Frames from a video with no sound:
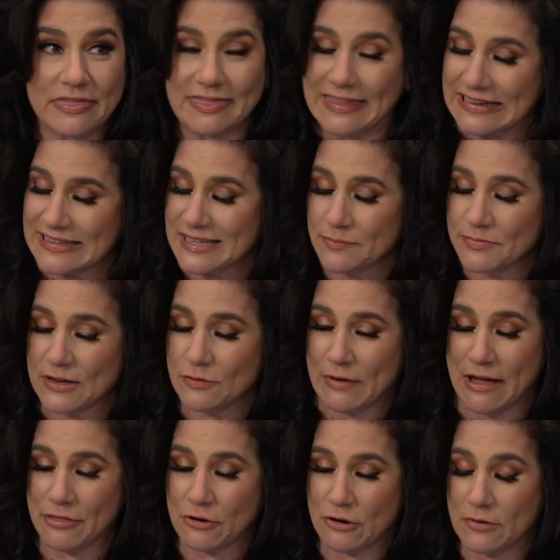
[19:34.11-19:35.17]
I think something
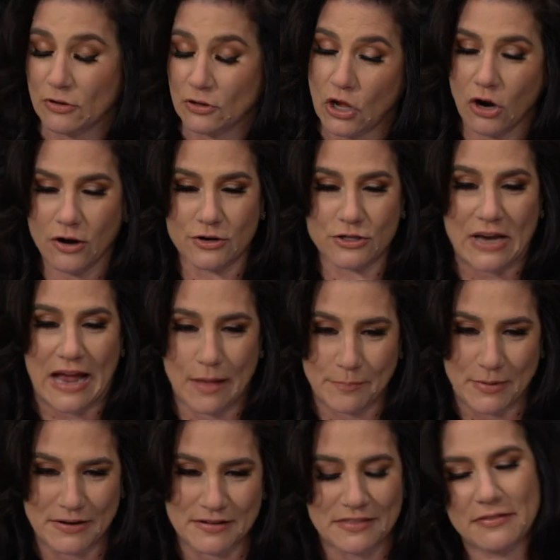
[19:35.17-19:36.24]
rather large
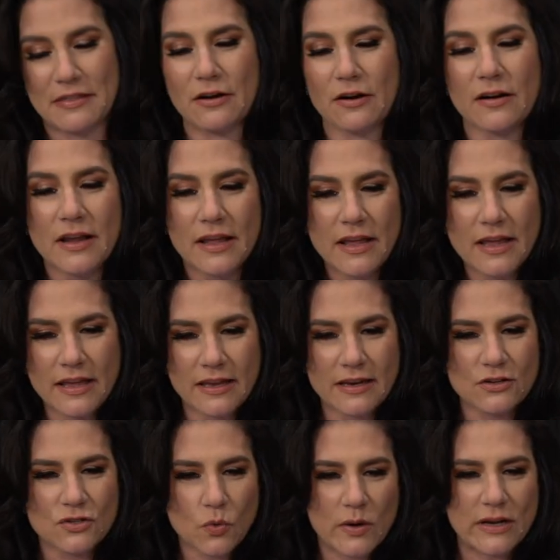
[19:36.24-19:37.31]
happened there
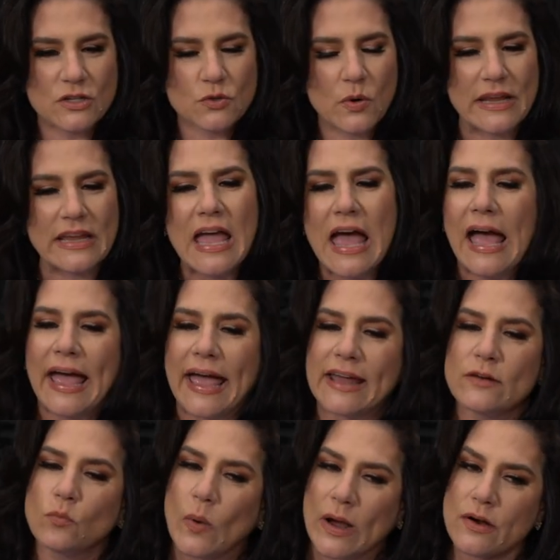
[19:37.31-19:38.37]
in 2020.
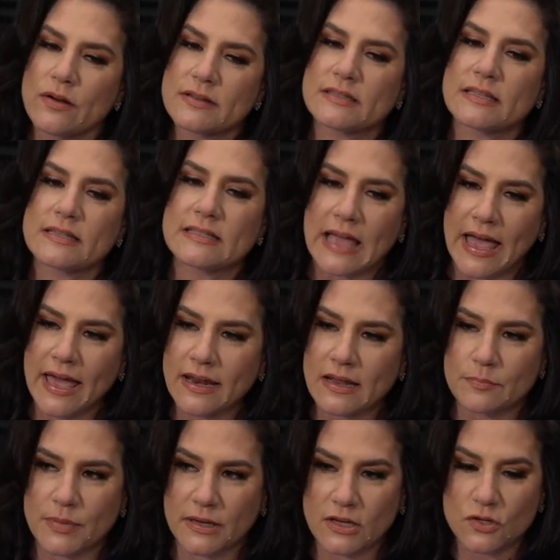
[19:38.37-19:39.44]
And where is this
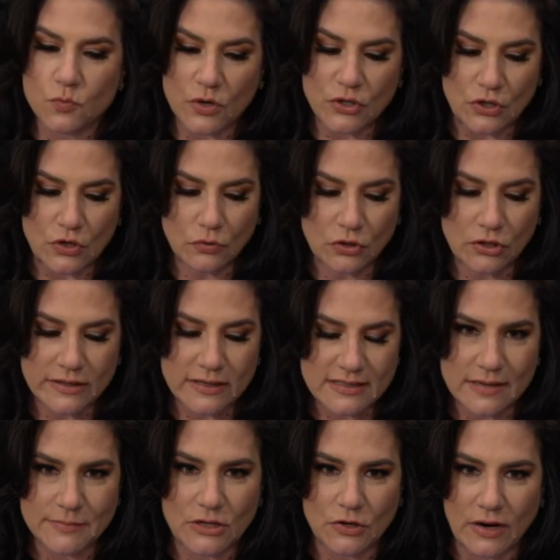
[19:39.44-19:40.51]
headed? Because when you look
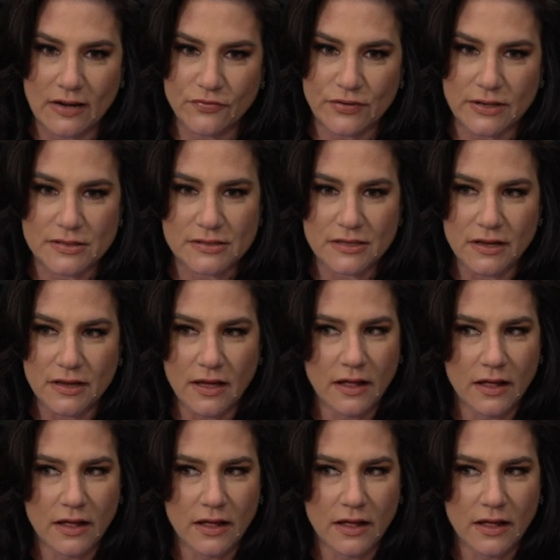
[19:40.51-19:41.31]
at demographics,